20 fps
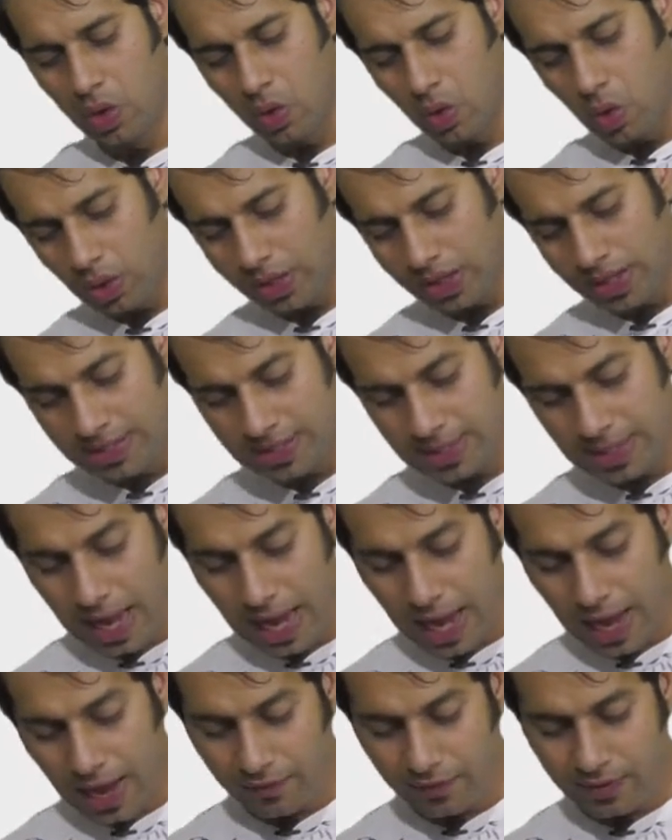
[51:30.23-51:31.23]
Okay, sir.
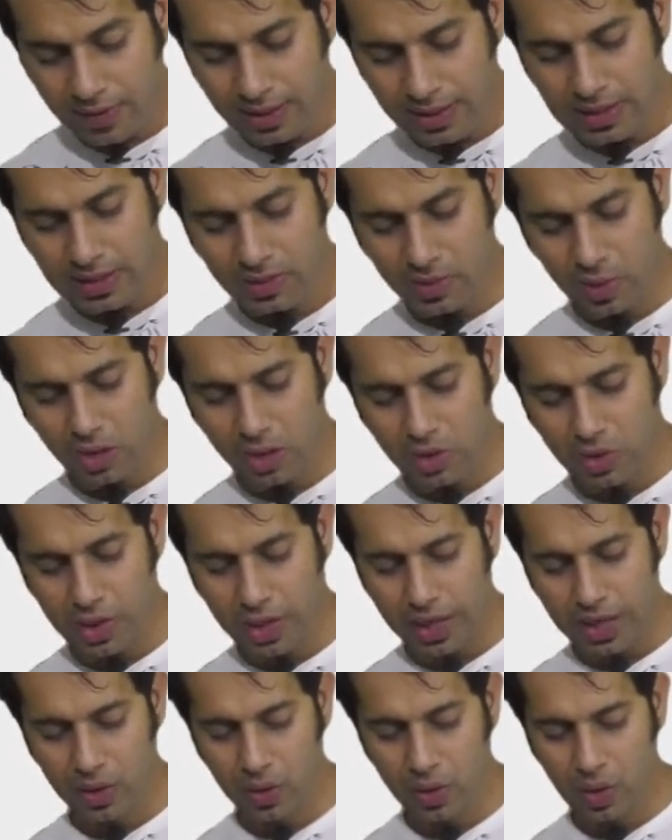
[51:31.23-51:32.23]
After this, what should
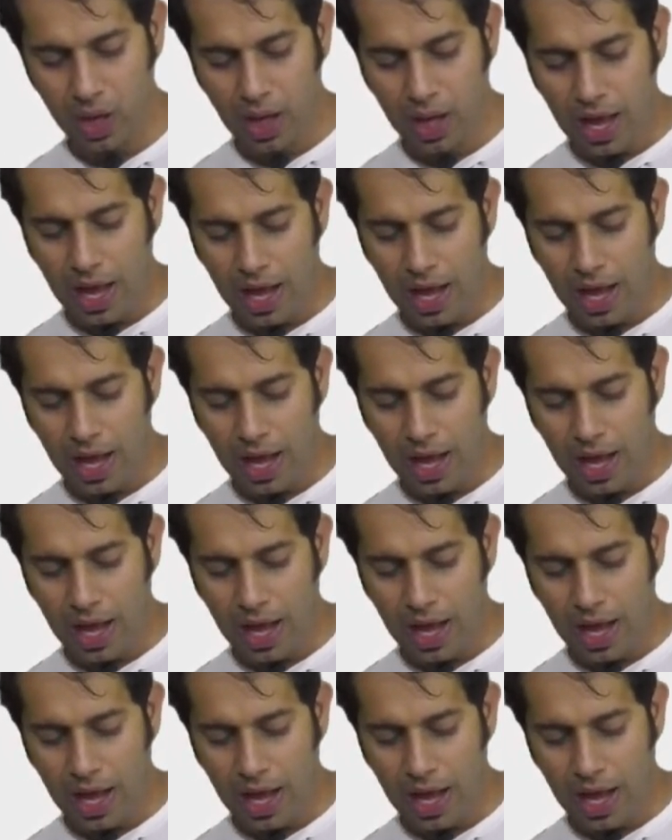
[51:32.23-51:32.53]
I do?